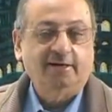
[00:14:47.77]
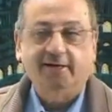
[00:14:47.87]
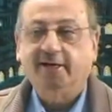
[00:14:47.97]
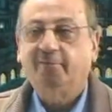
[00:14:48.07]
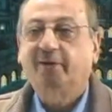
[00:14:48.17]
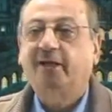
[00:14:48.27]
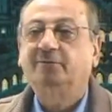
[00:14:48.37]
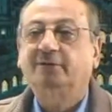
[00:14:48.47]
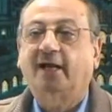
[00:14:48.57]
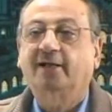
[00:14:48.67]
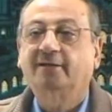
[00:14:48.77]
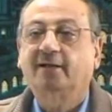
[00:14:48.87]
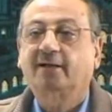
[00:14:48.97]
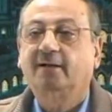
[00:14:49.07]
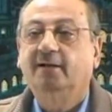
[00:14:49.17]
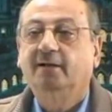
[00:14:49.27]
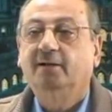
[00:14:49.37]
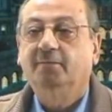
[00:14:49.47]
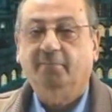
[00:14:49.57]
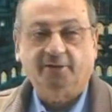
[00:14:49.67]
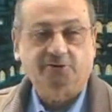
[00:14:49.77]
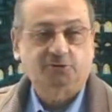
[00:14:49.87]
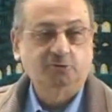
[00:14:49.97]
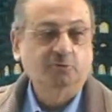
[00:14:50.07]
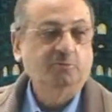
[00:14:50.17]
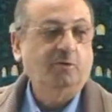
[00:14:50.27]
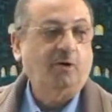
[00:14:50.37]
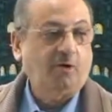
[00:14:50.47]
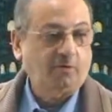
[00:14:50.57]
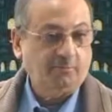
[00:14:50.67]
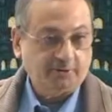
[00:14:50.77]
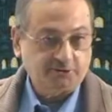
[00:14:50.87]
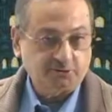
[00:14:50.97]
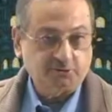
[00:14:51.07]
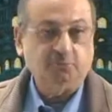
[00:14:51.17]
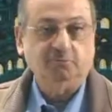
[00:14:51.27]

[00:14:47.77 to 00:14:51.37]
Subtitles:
it becomes either mansub or majzum.